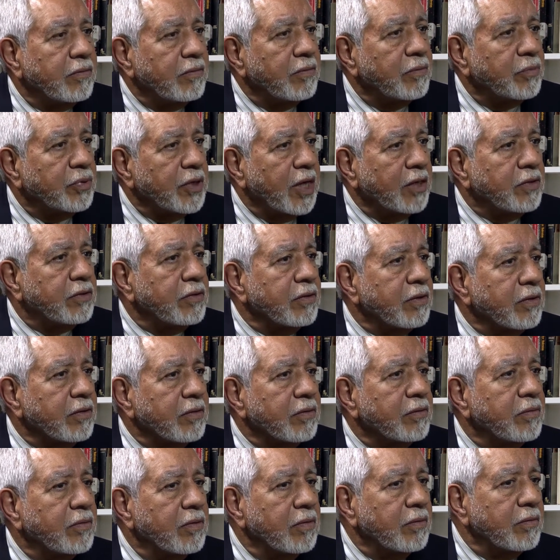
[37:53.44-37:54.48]
brought to
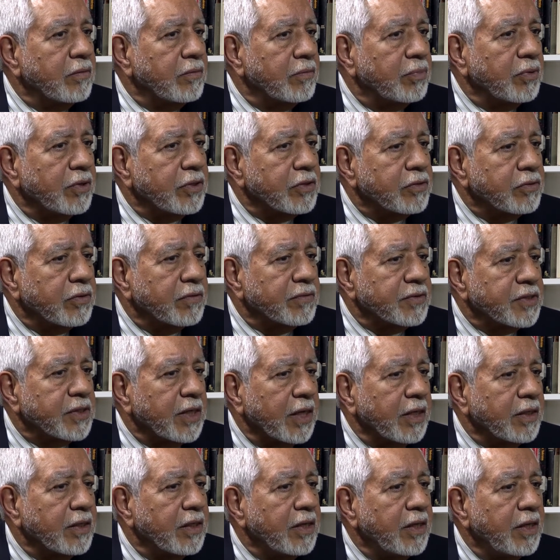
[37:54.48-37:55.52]
the police
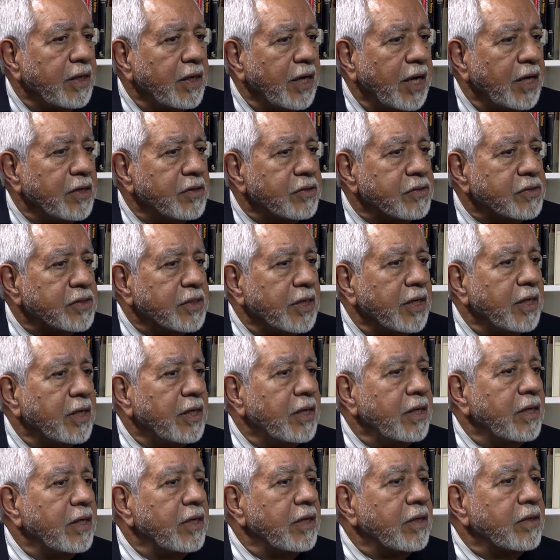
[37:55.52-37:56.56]
oversight agency,
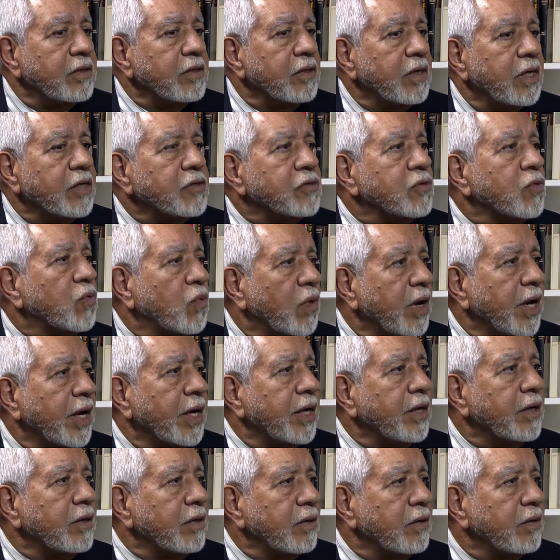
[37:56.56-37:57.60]
as to
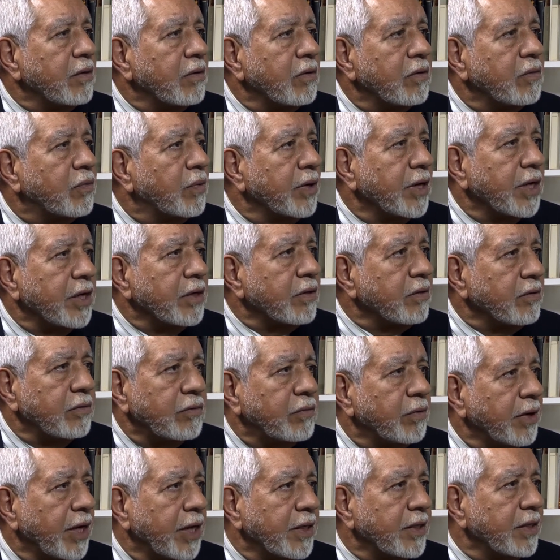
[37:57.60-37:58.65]
why, where,
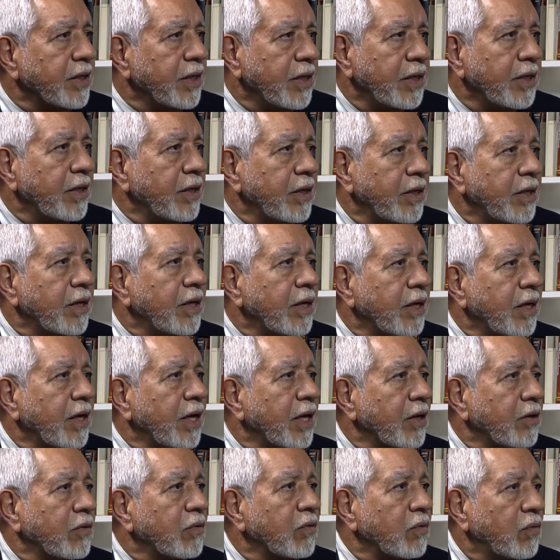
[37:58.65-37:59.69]
when,
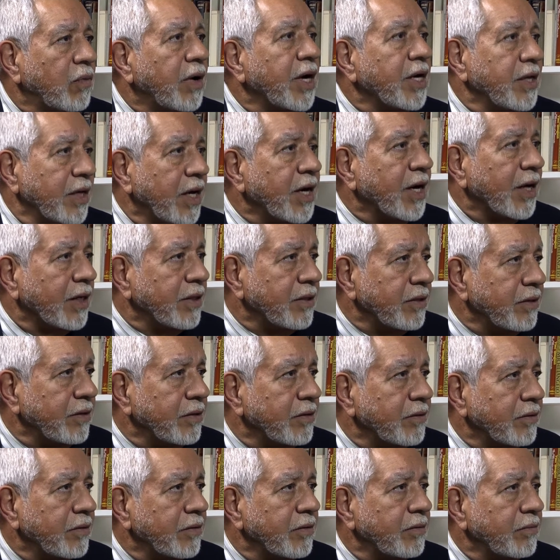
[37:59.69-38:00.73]
and why not,
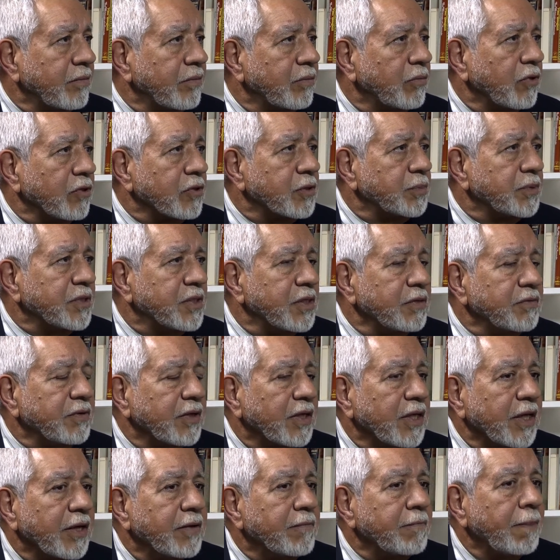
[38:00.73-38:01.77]
mm-hmm. more
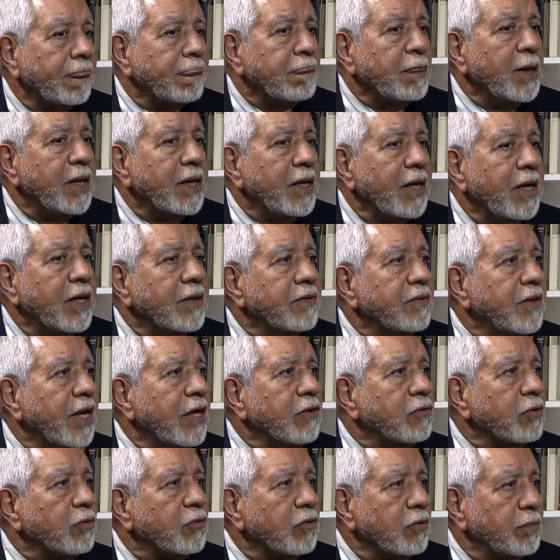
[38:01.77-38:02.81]
specifically. And
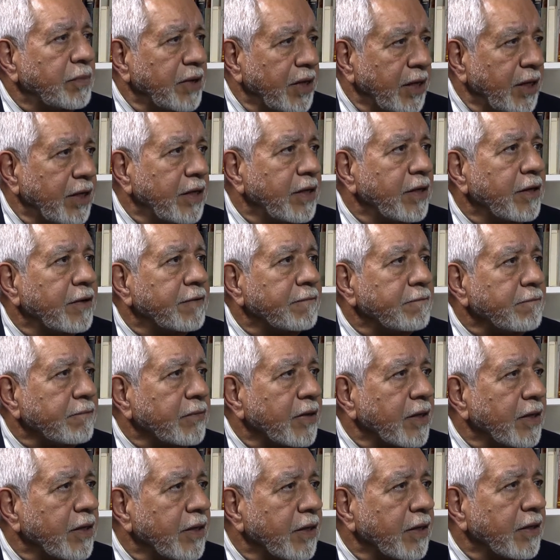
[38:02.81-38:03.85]
then there would be
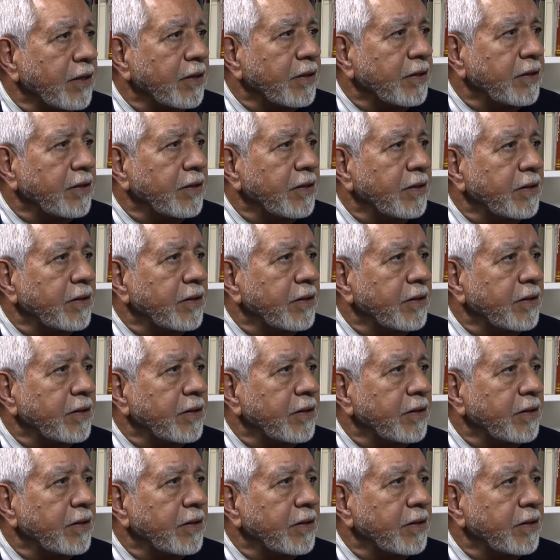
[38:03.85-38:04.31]
a